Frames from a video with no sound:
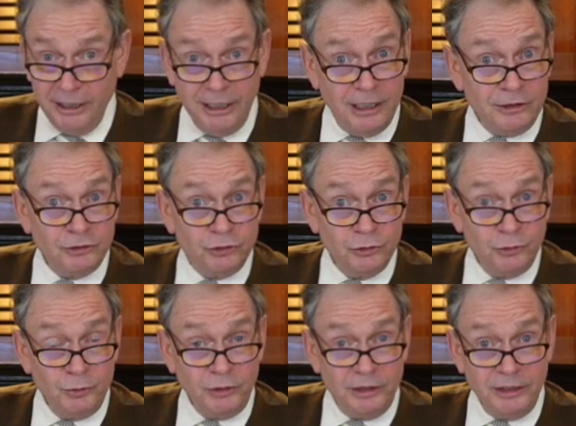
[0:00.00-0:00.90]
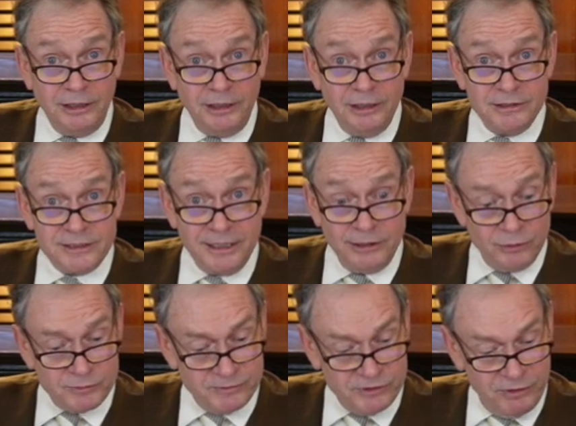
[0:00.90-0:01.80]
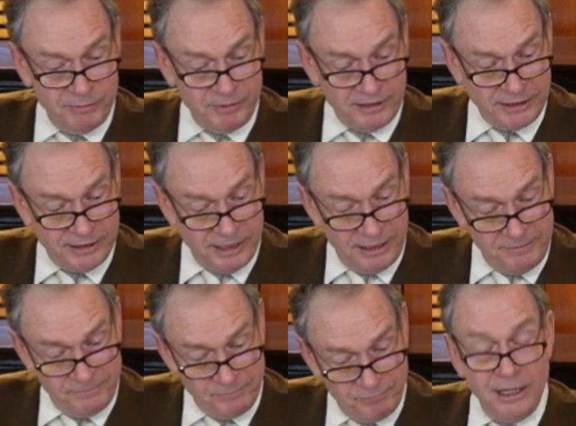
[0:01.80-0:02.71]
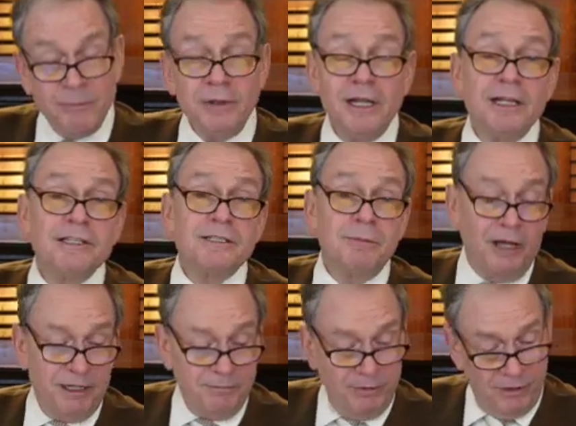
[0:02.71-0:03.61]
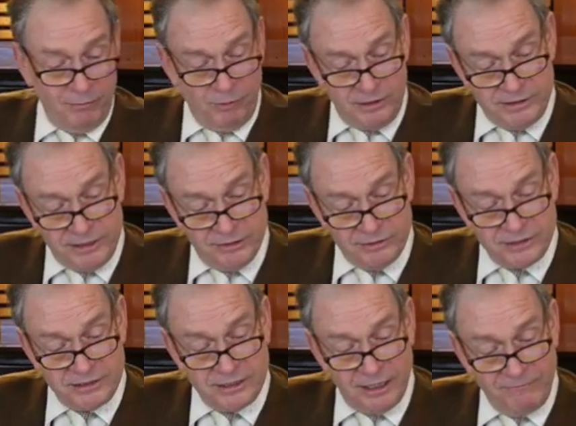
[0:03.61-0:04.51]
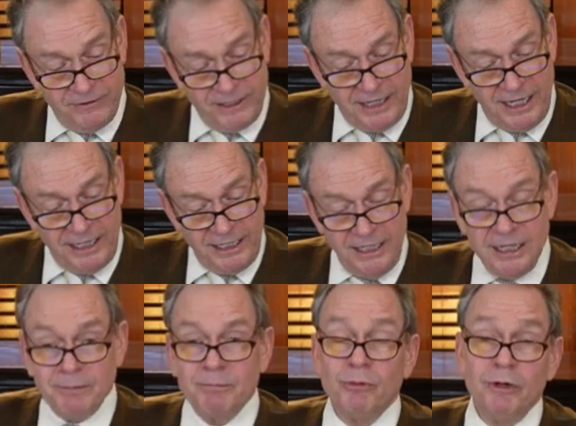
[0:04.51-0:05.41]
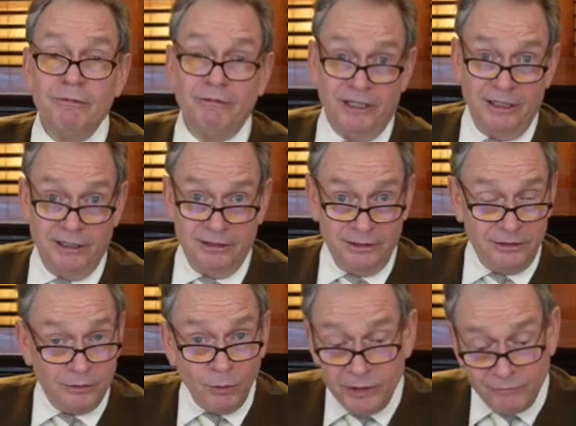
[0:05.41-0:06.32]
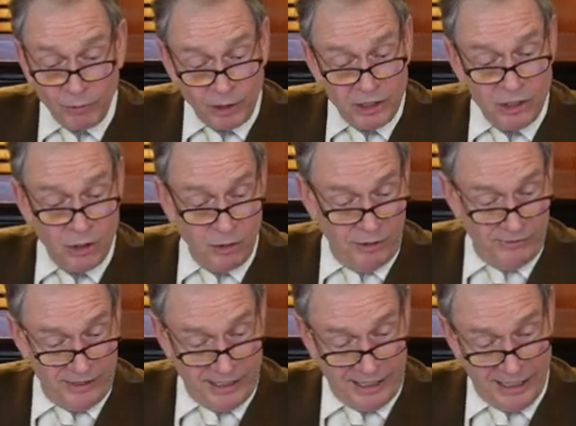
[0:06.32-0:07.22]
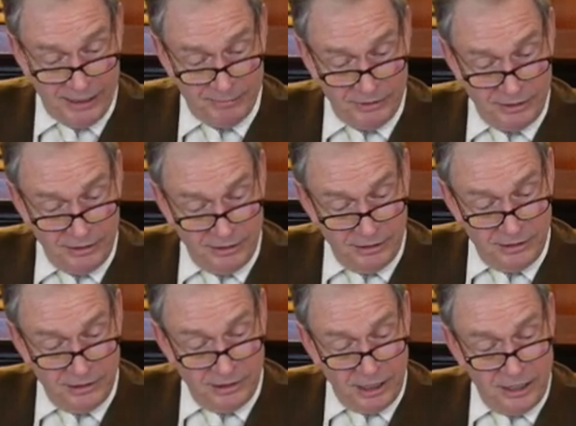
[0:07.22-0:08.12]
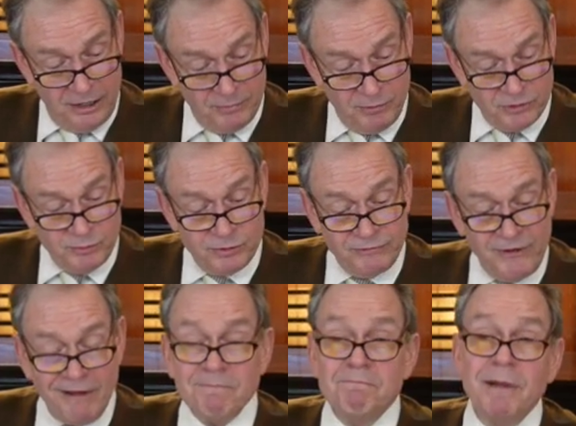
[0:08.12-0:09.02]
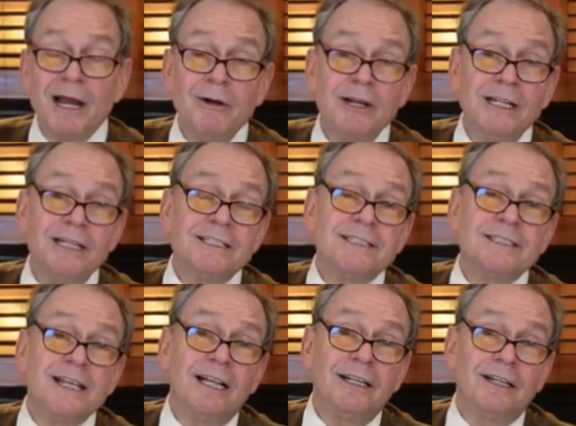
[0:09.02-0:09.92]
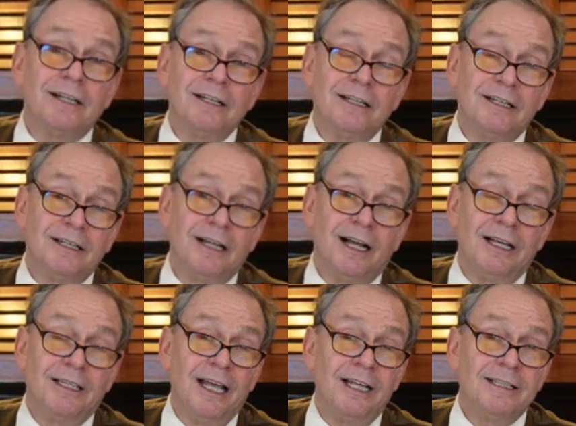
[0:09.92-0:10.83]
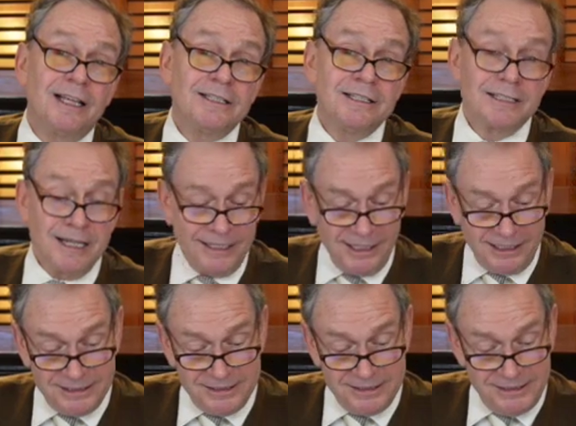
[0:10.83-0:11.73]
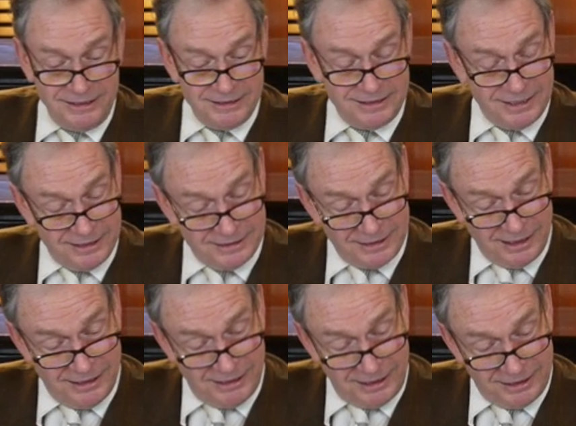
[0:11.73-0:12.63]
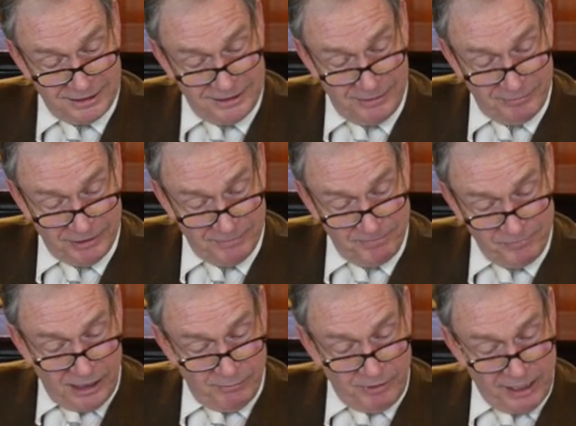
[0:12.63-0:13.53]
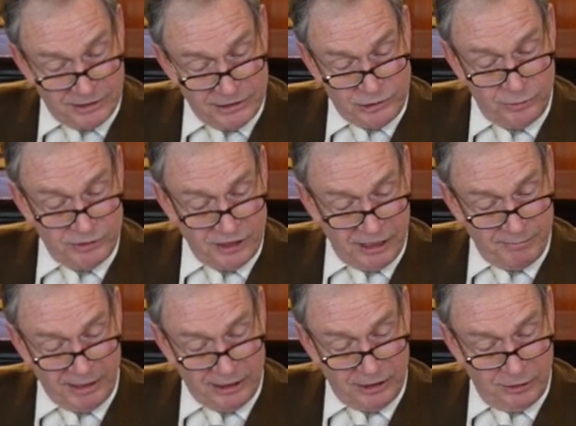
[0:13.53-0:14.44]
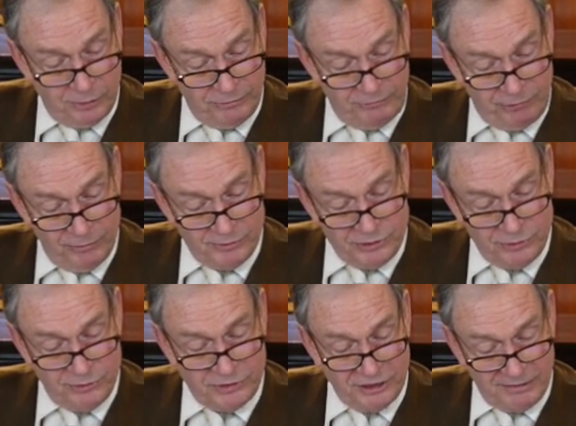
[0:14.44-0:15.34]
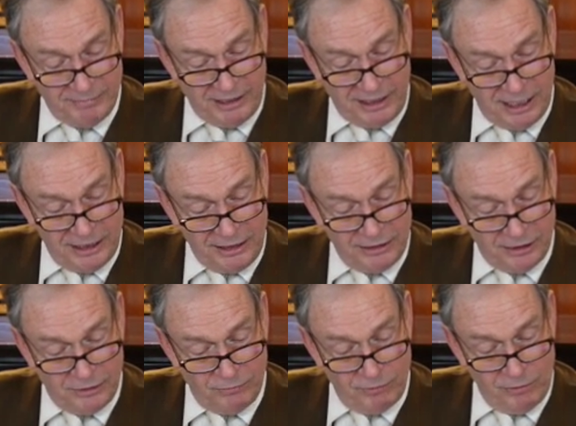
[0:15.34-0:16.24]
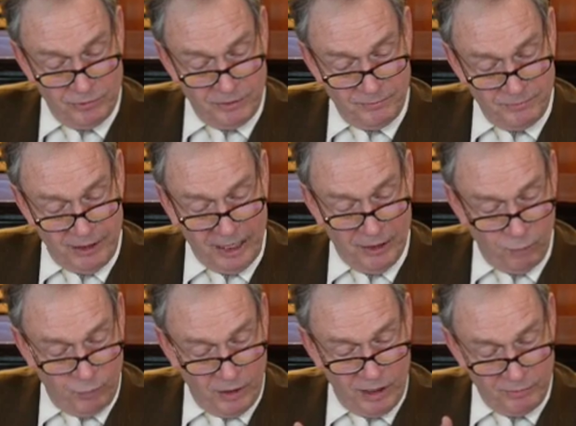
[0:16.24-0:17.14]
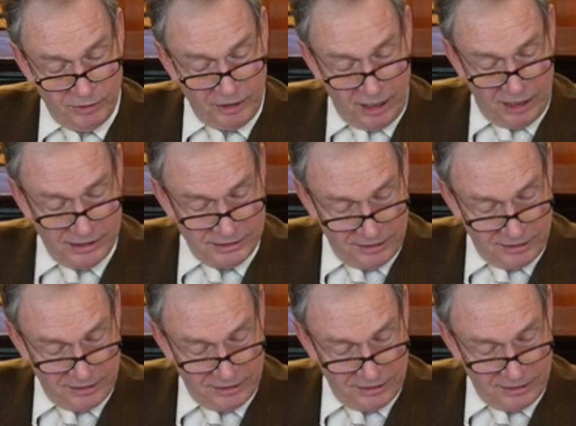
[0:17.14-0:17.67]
in June in St. Louis, Missouri, but they did. Then we get in some oddball ones here. Suffocating in a privy. Don't even want to know how that happened. Another person was found buried in a cellar. Again, doesn't sound like a disease, sounds kind of like a symptom. And we had suicide by chloroform, suicide by cutting the throat, and 1 with cause